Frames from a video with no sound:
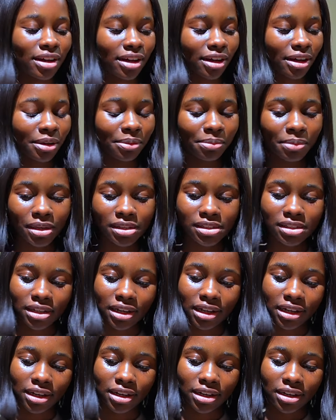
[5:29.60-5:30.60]
um it's
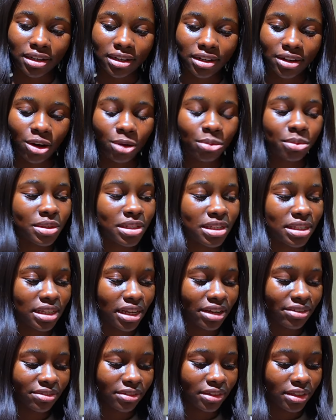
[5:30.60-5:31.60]
like almost
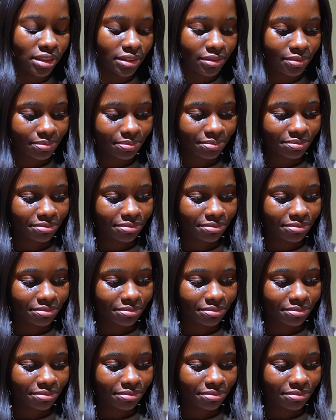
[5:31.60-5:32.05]
seven